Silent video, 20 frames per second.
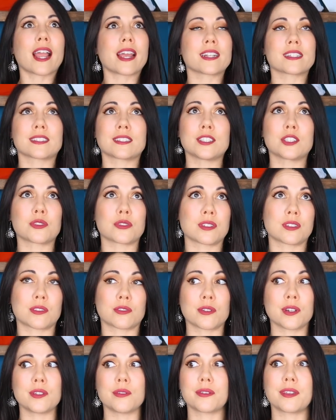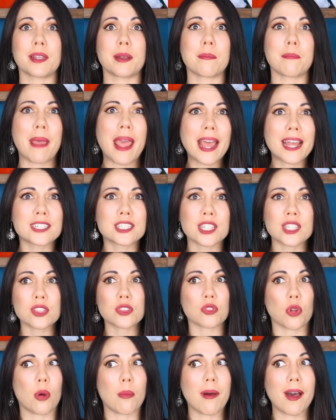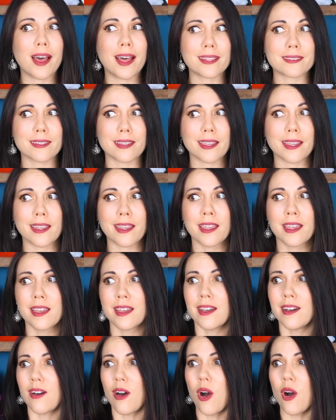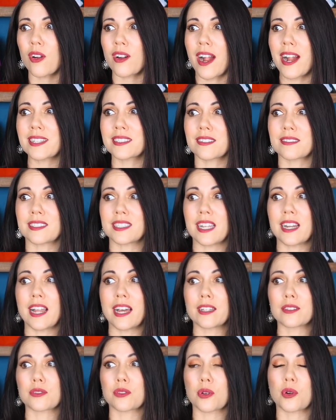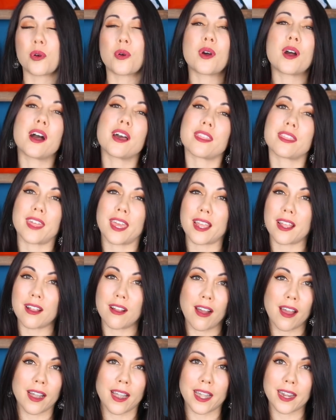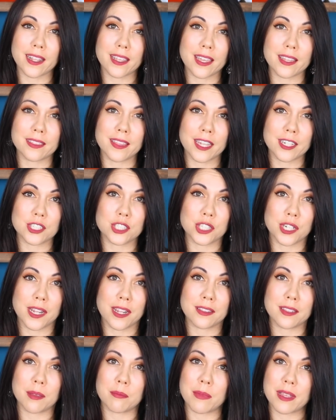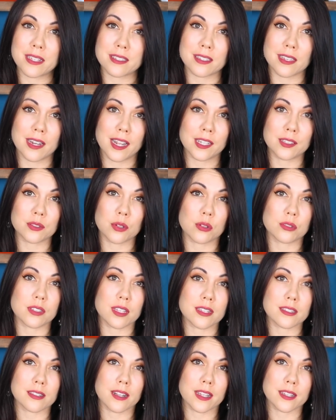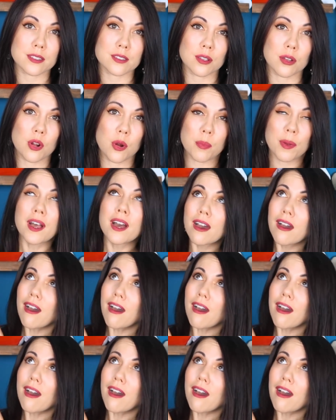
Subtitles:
kind of citrus tree you can imagine, tomate, all kinds of cilantro. Thank God I didn't get that gene that makes cilantro taste like soap.